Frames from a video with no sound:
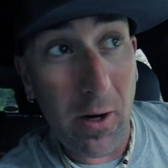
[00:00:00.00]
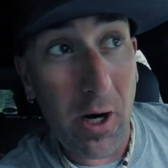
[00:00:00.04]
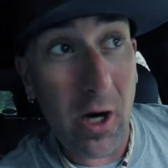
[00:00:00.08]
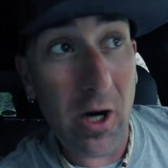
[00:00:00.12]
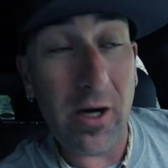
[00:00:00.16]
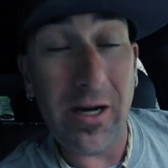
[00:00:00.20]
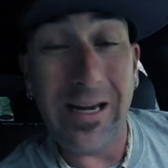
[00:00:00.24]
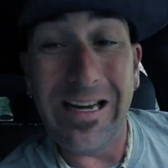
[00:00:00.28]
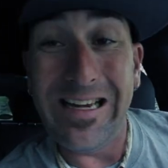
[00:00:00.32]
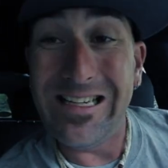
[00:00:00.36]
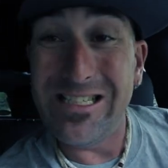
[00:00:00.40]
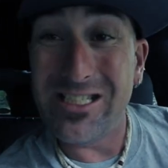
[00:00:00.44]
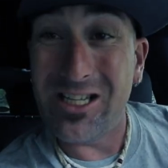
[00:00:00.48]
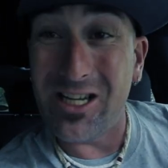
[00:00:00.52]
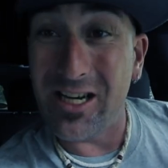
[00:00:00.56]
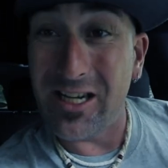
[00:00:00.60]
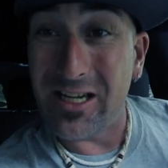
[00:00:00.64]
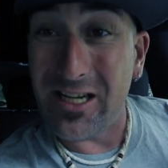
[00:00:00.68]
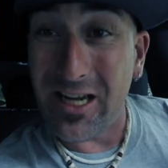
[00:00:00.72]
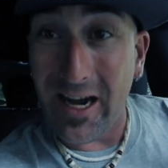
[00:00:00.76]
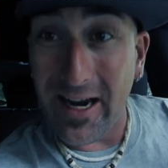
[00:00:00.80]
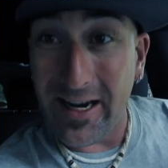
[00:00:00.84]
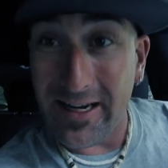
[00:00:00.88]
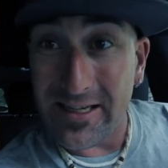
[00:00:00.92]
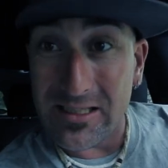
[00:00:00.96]
Bar. He's gonna
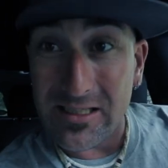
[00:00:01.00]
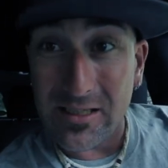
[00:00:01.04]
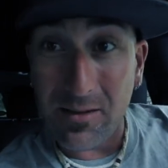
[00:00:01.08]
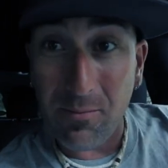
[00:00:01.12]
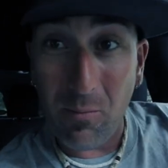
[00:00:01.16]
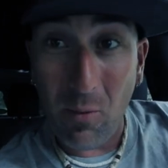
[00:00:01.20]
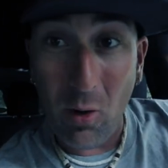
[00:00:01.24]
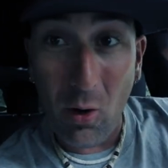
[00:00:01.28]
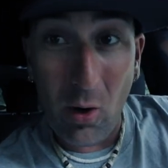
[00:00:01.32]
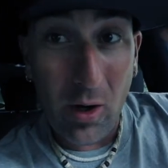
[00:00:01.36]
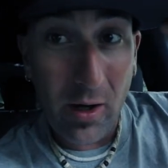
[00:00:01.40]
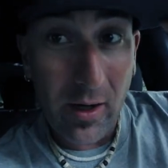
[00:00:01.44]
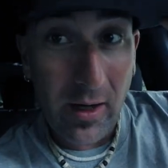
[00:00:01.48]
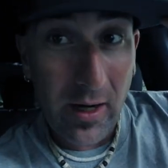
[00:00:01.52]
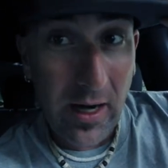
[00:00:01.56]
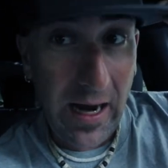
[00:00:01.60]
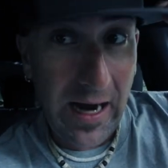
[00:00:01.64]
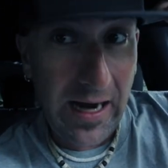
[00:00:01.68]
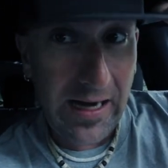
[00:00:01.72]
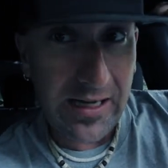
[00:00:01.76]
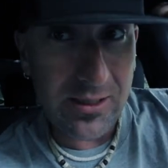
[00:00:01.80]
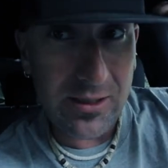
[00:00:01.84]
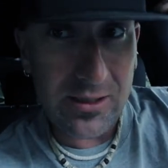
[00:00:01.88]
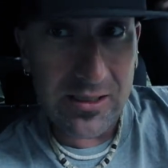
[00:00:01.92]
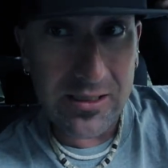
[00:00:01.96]
tie us some more.
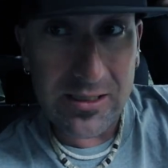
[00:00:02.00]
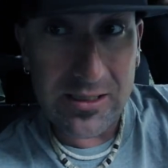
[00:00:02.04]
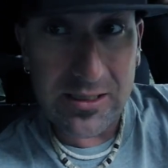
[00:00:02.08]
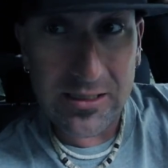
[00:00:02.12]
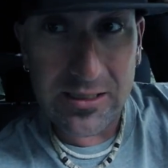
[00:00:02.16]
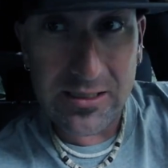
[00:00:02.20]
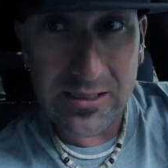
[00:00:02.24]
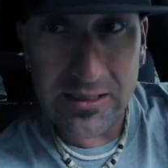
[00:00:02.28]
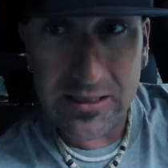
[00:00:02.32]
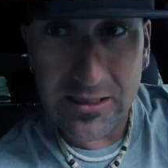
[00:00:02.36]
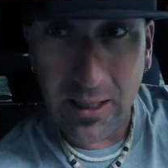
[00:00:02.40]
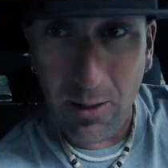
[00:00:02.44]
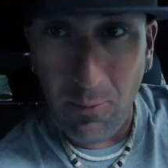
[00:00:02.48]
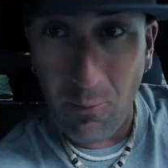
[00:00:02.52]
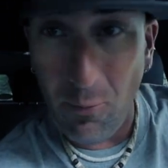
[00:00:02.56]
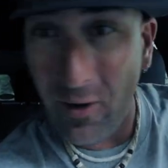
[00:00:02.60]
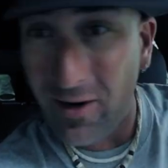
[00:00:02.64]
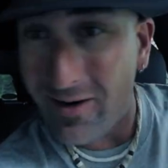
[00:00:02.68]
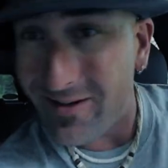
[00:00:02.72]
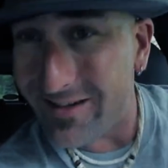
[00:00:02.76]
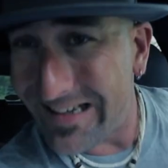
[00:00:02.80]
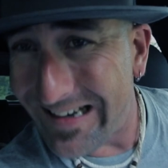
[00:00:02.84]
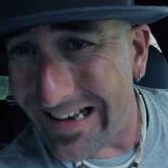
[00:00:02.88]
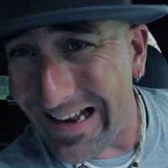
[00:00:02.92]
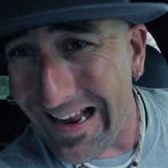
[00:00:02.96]
And
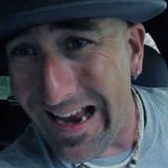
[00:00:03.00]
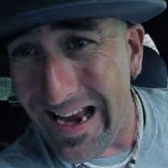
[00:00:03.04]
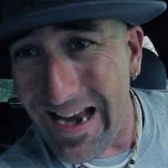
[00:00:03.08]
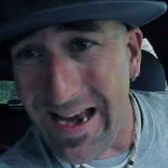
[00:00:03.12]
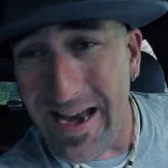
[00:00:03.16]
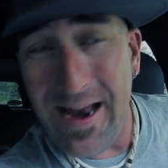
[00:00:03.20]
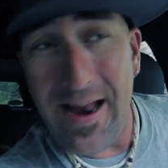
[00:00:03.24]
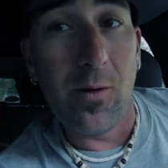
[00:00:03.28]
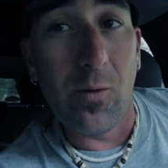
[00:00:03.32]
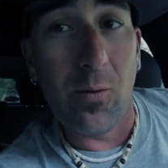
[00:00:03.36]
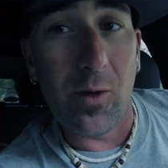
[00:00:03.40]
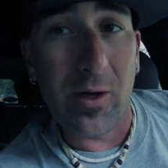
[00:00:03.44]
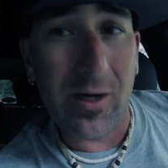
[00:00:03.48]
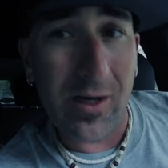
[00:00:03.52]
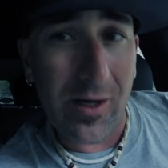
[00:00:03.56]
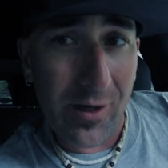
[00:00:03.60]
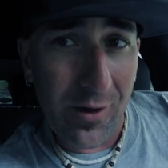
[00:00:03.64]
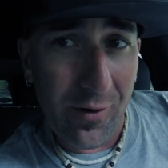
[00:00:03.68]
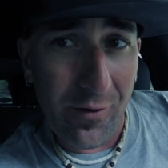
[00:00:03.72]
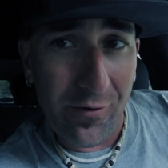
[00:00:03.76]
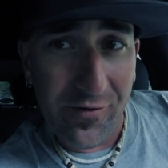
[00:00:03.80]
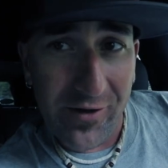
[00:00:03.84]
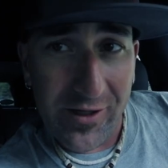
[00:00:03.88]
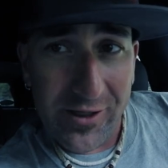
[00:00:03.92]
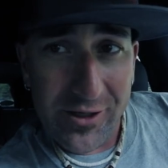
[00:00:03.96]
somewhere today, we're gonna
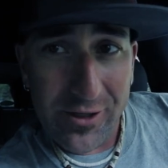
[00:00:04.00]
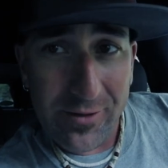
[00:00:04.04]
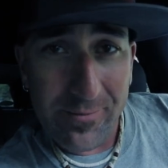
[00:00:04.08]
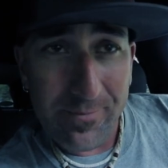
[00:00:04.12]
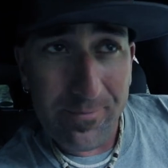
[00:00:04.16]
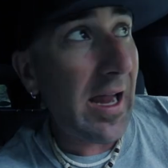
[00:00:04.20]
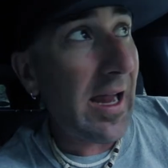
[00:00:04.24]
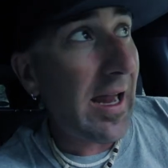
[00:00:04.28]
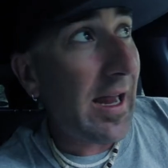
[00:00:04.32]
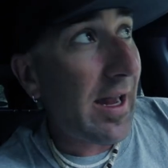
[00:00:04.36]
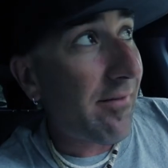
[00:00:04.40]
go fishing.